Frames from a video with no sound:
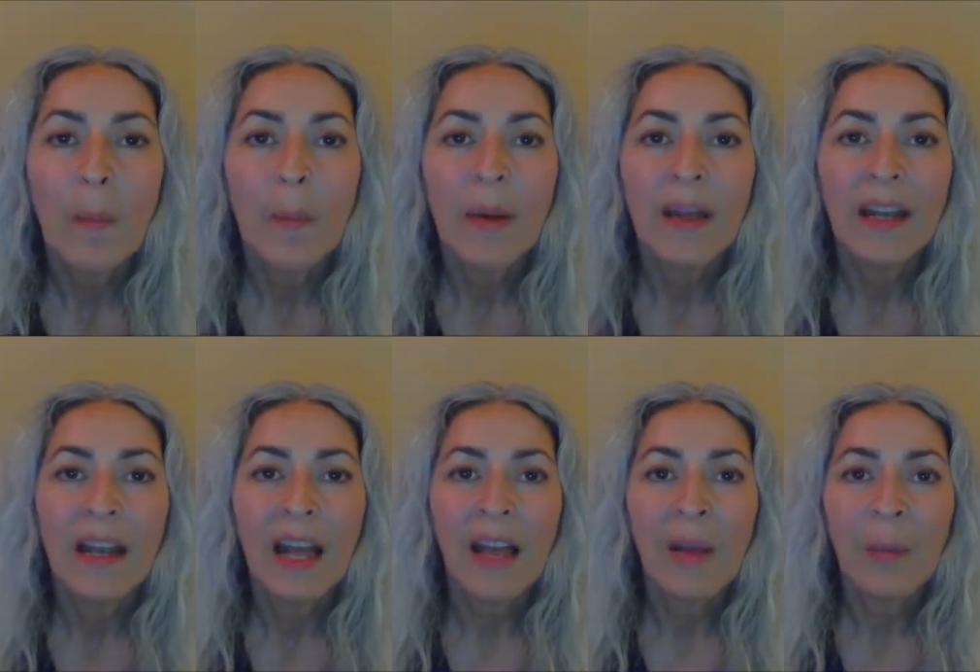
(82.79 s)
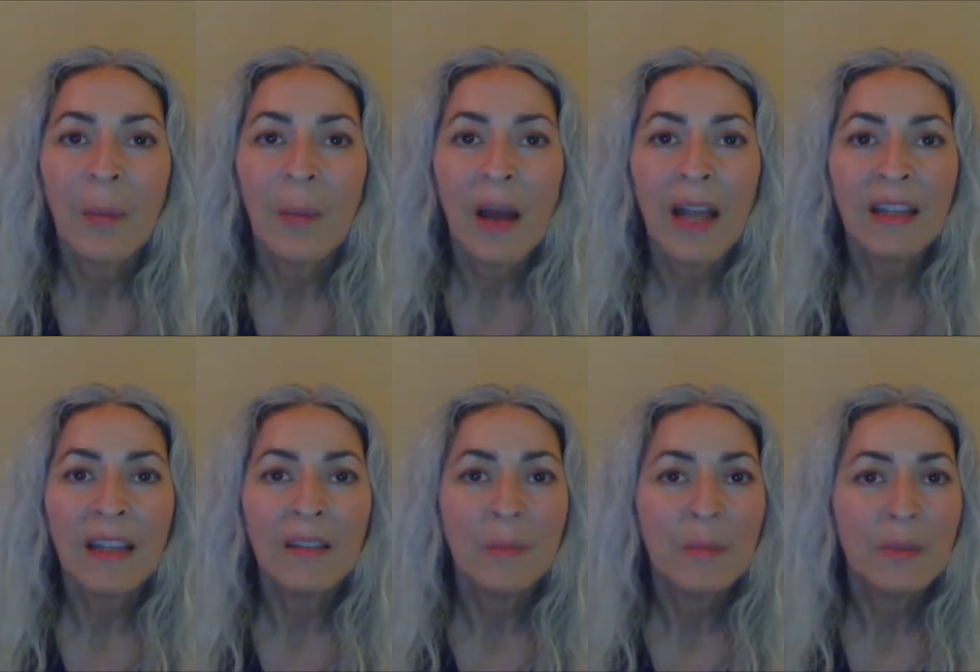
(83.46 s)
But um,
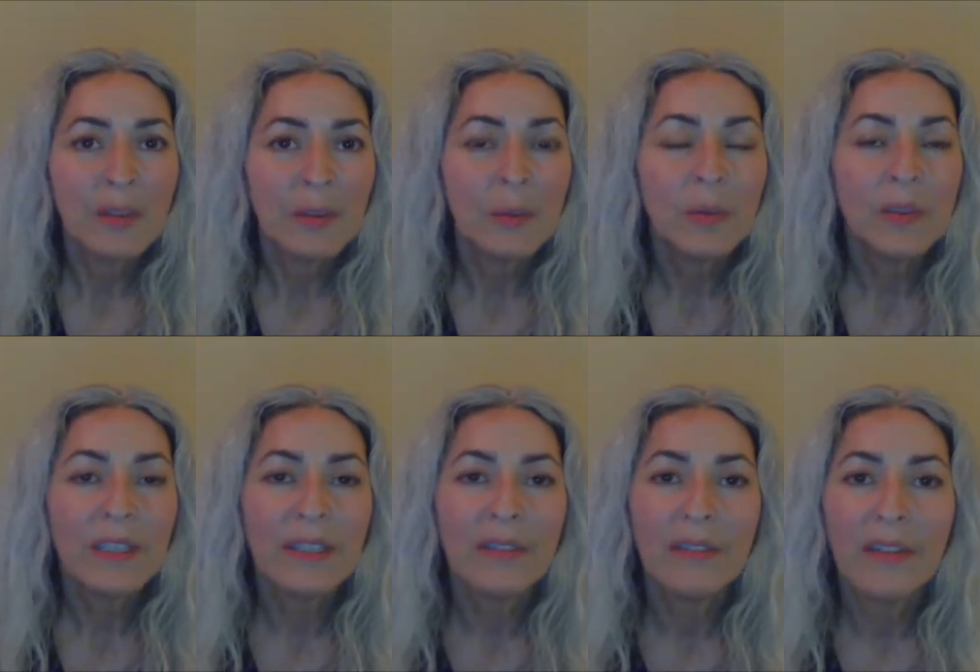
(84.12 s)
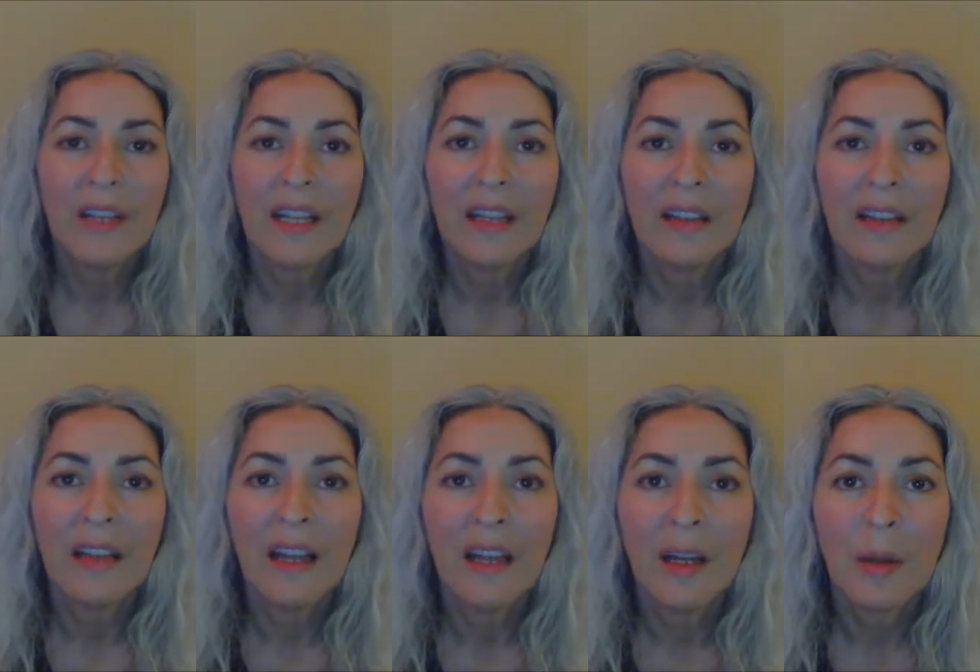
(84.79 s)
I do believe that
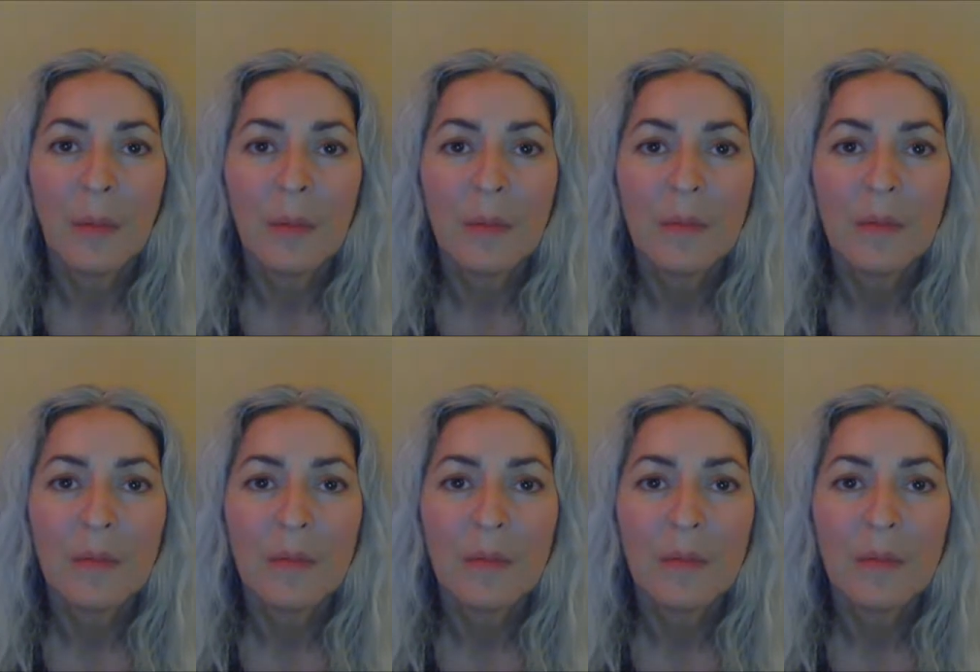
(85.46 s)
um,